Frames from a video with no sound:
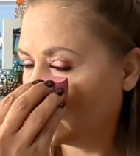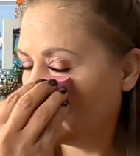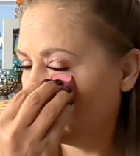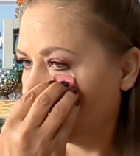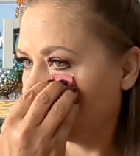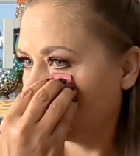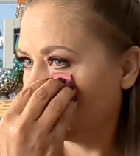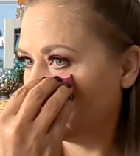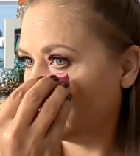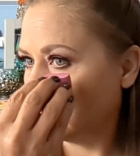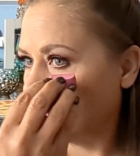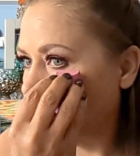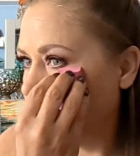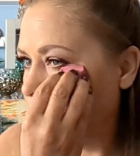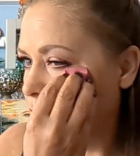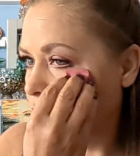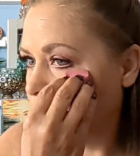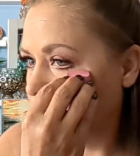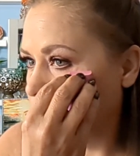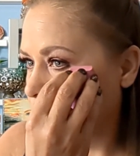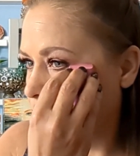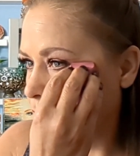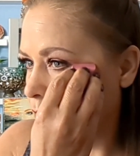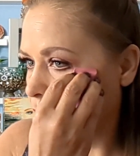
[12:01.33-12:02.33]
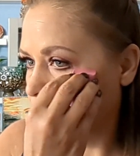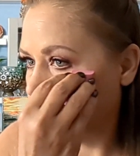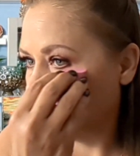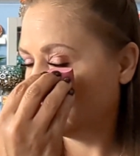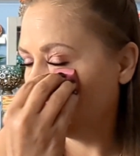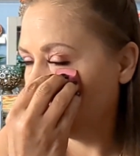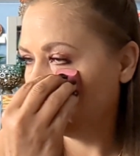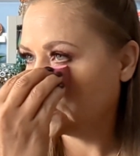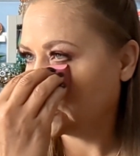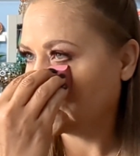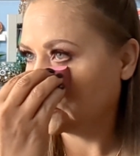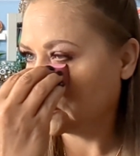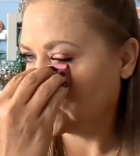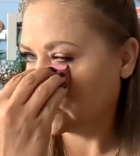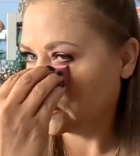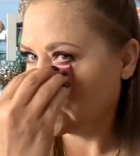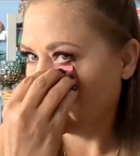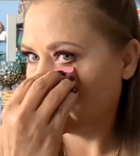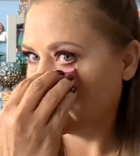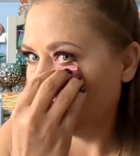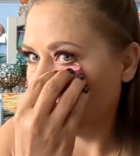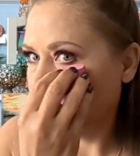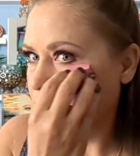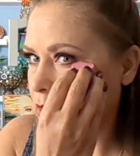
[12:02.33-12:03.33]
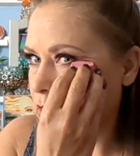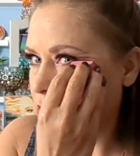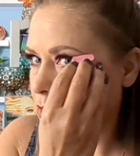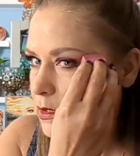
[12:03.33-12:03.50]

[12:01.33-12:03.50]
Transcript: we're going to dot, dot, dot, dot, dot,